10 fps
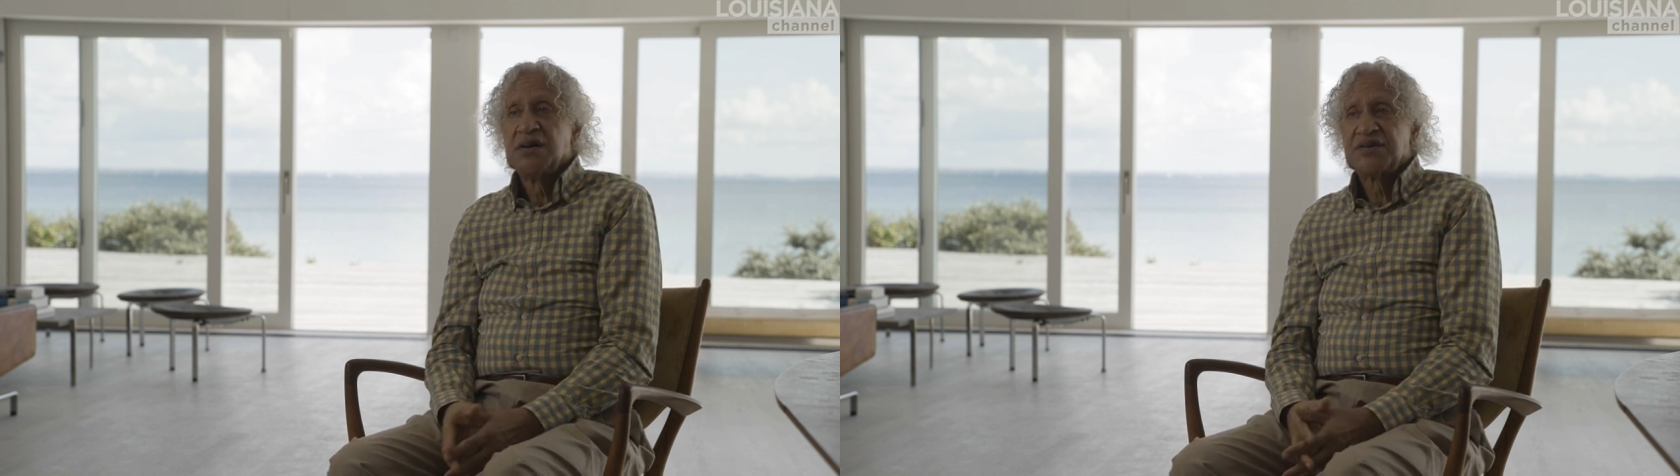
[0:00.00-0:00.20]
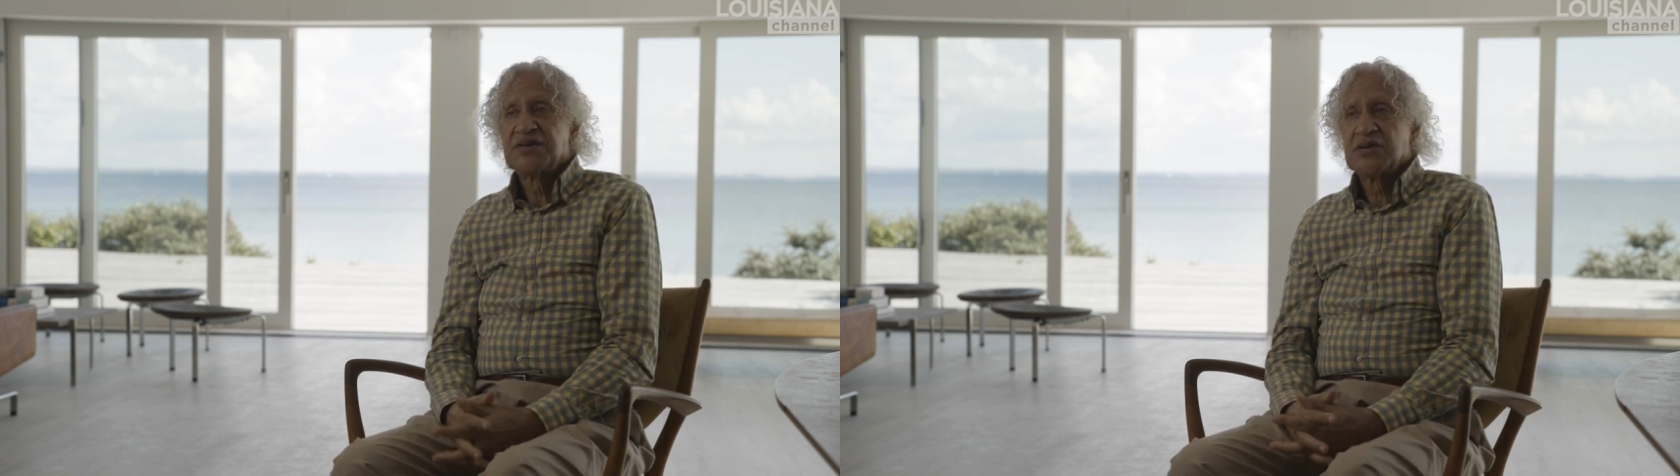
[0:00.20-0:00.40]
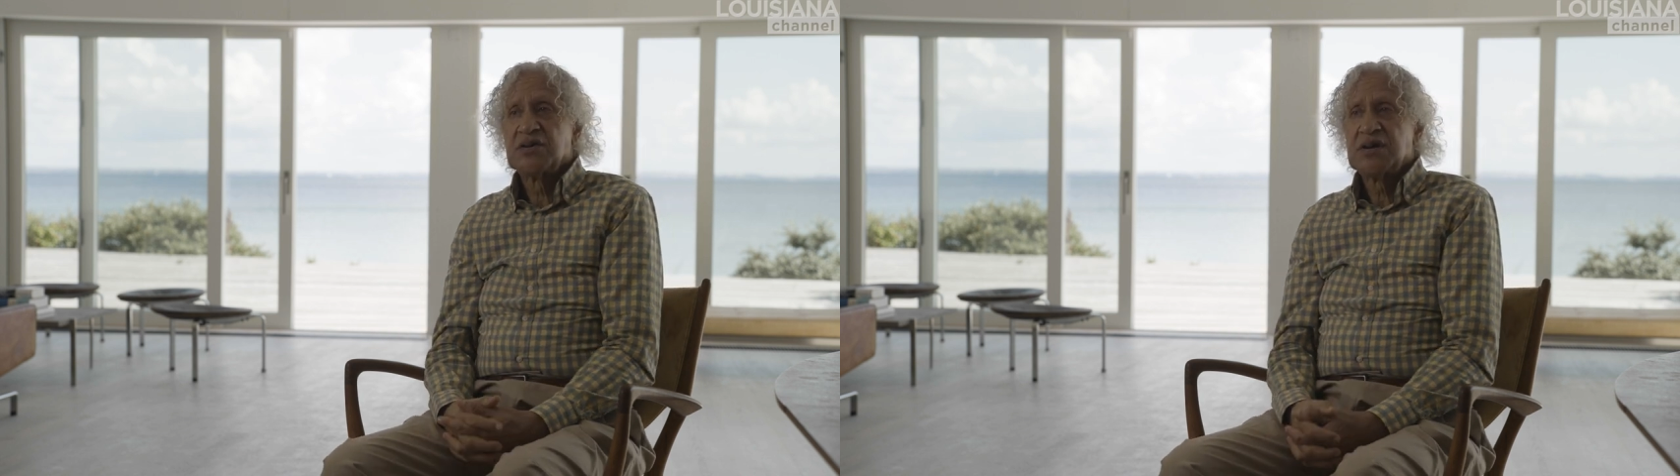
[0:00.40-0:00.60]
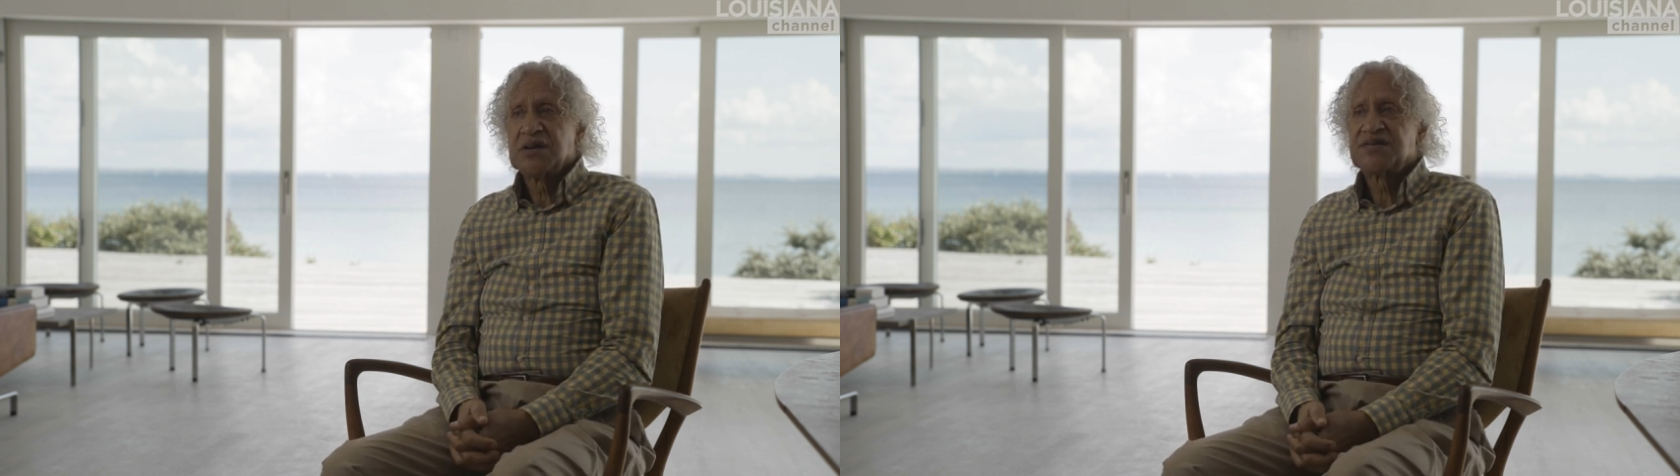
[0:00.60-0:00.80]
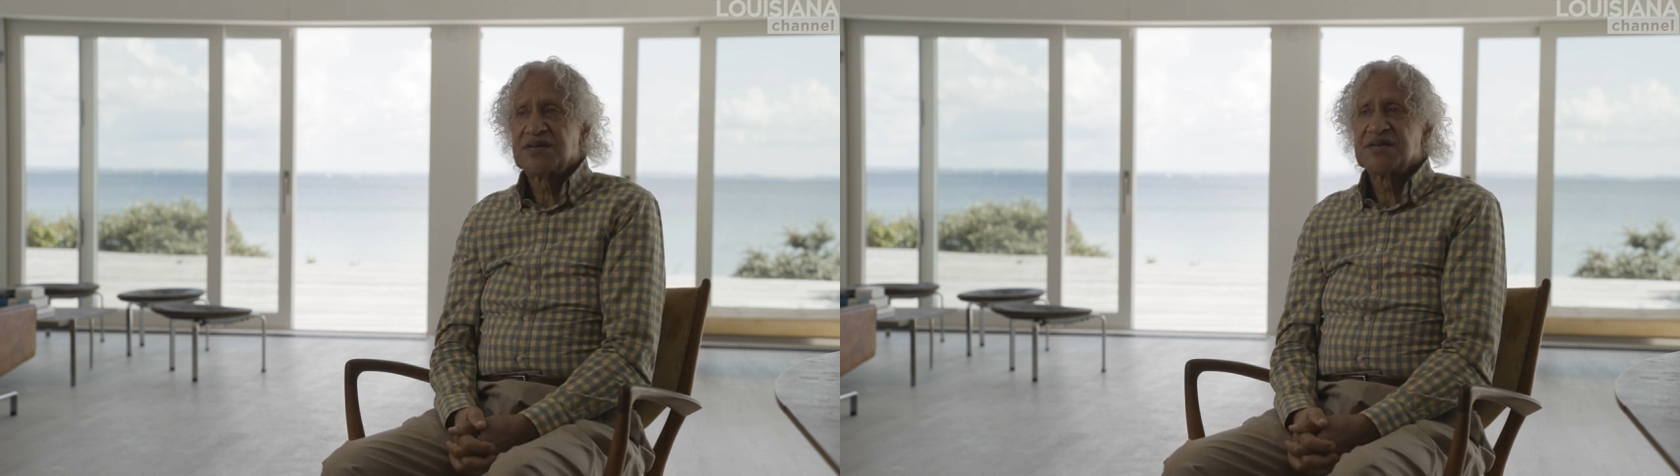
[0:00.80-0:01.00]
So
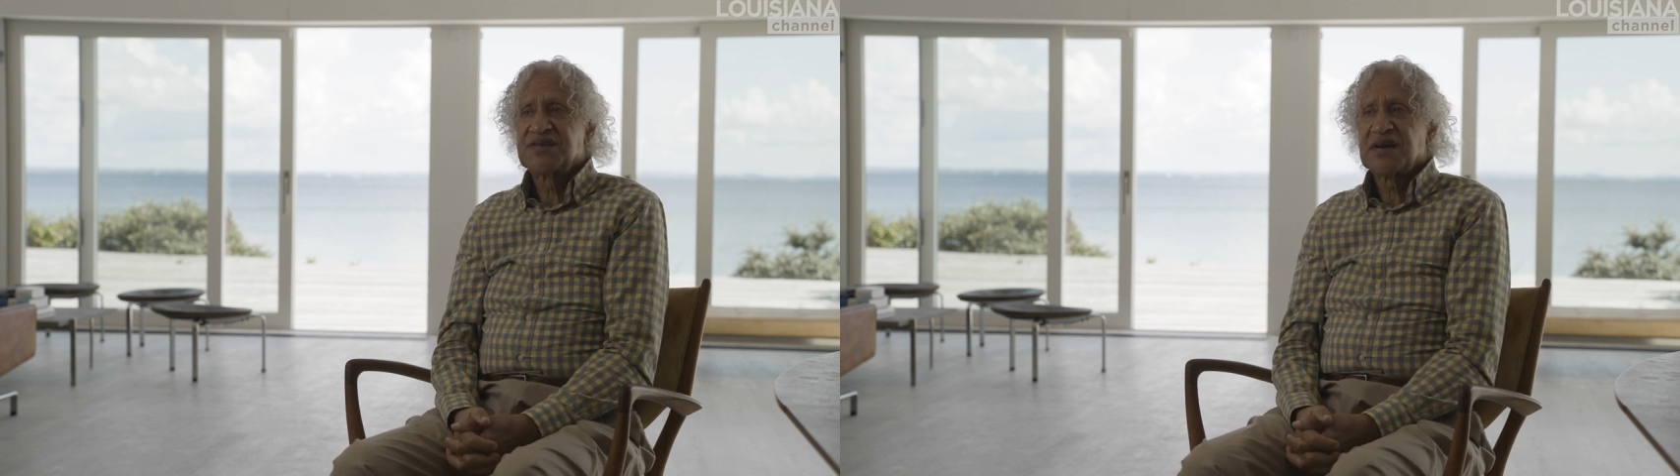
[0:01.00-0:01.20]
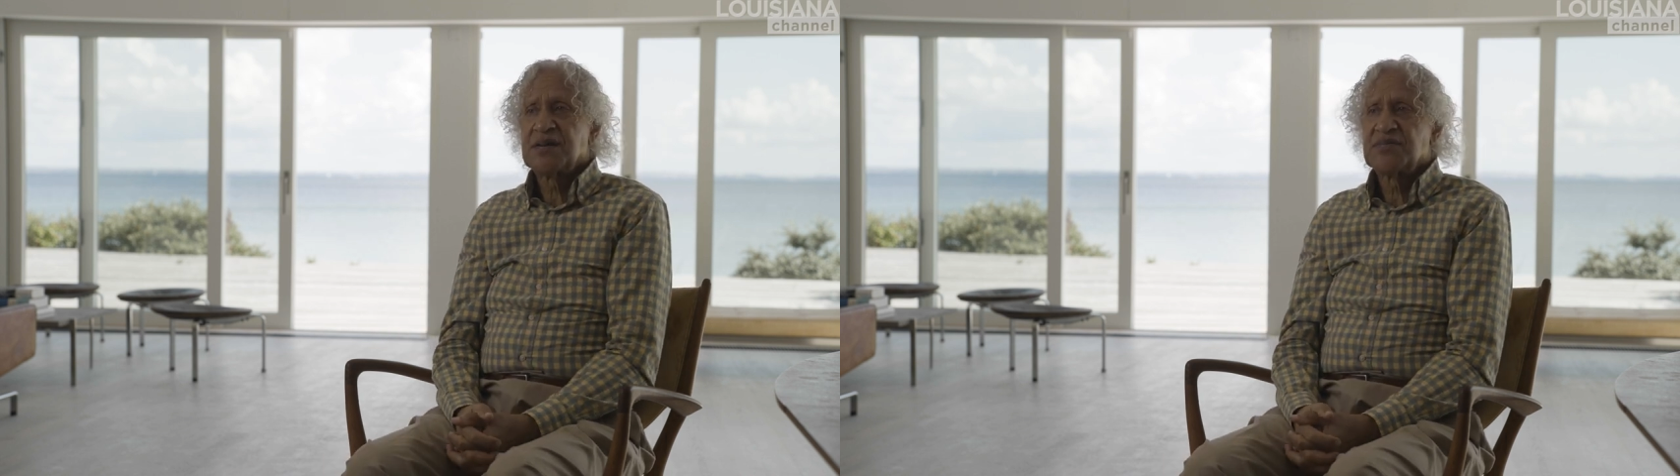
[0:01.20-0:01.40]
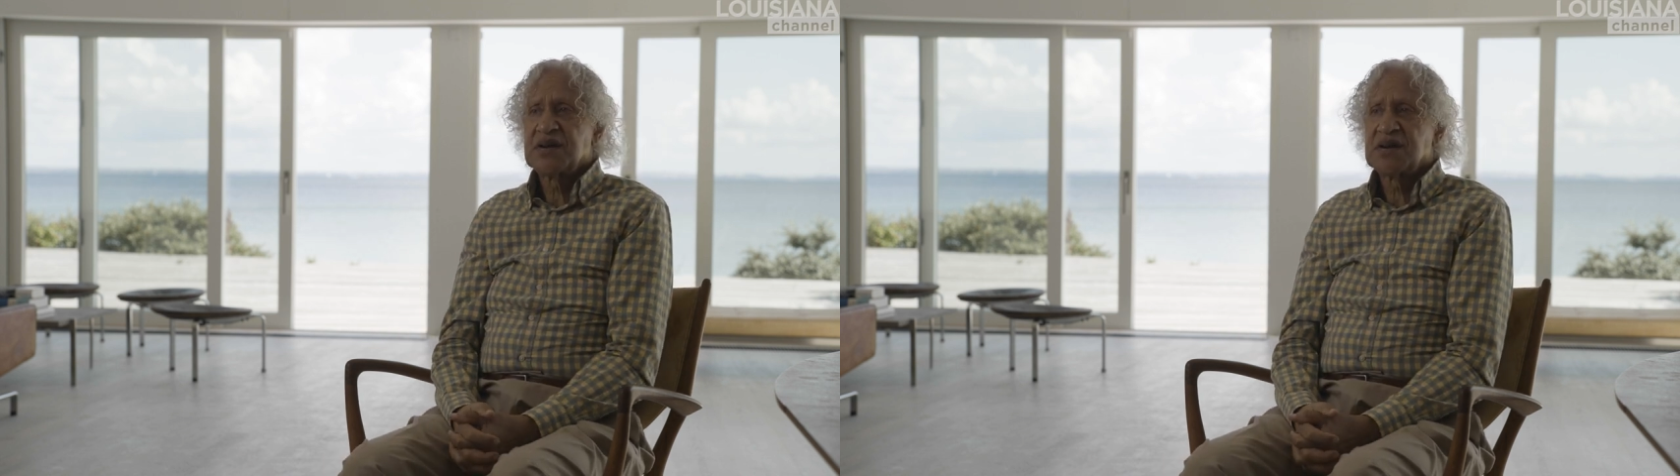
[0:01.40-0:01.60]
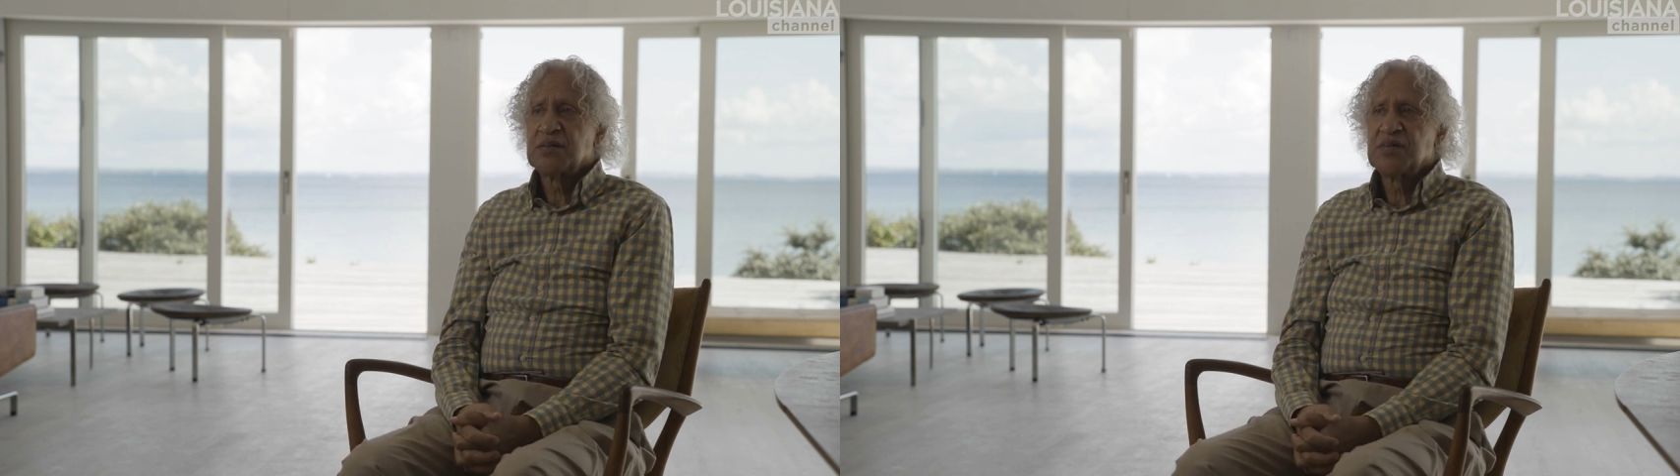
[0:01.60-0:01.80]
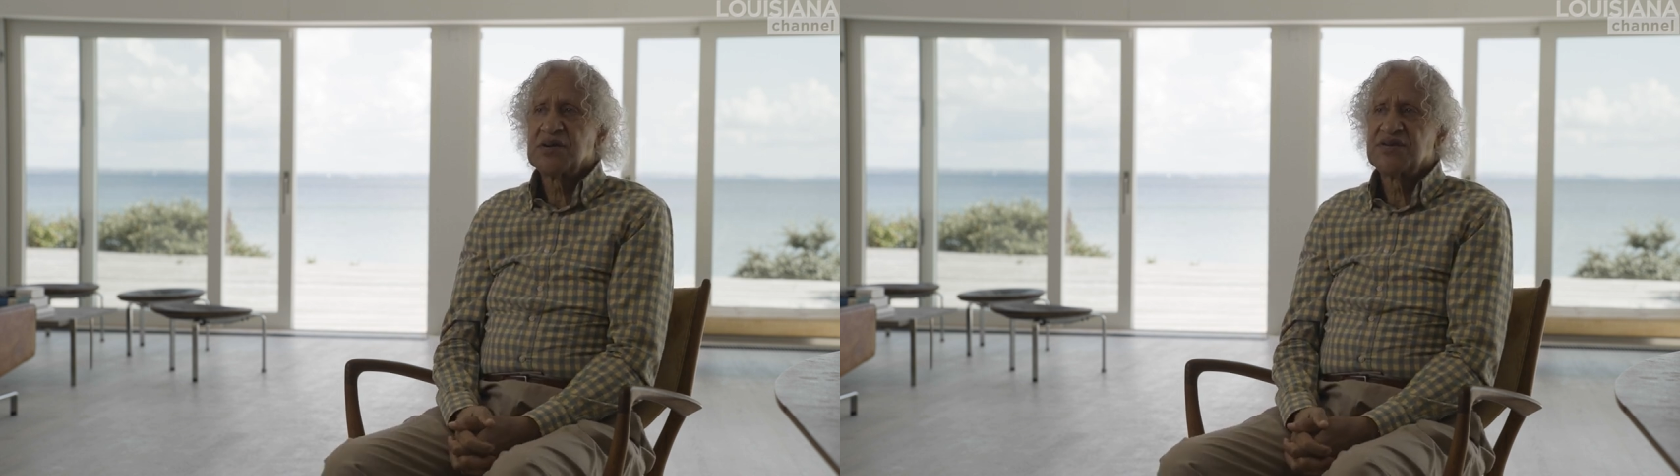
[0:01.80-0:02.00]
it's the same thing
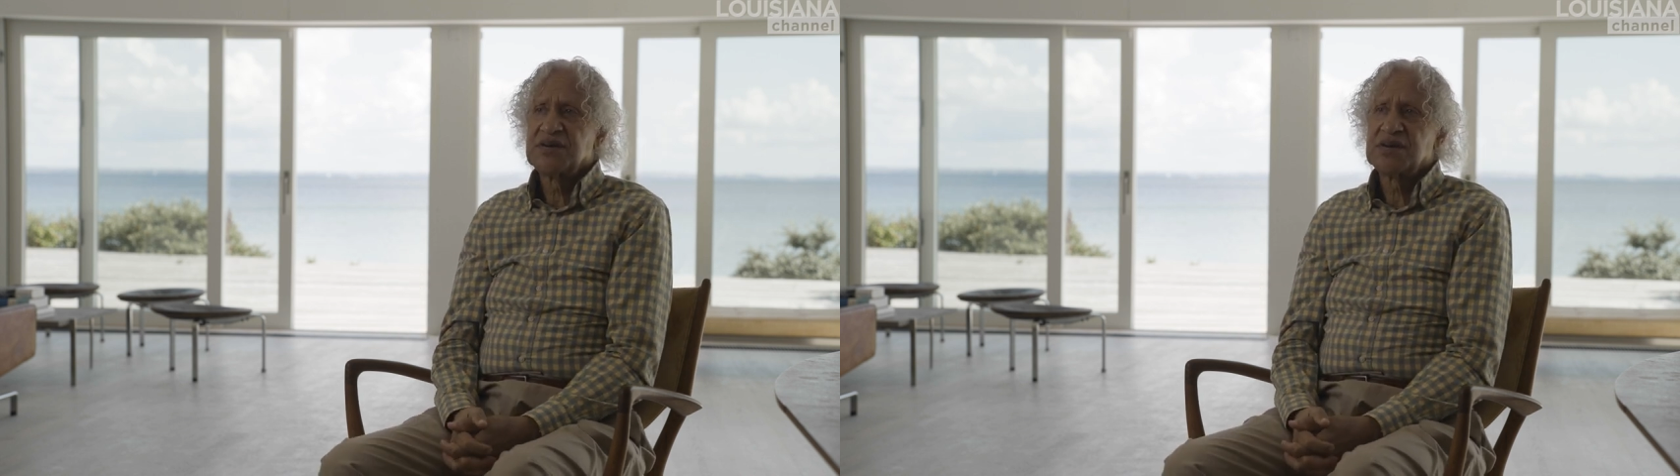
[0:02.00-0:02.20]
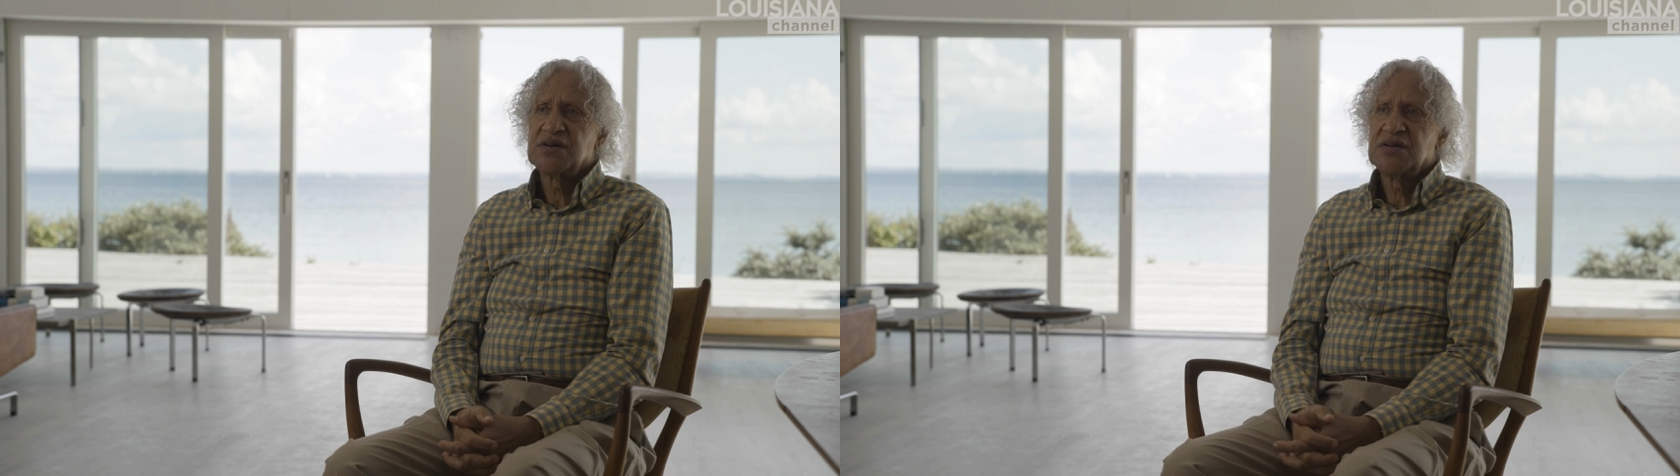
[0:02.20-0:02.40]
in music.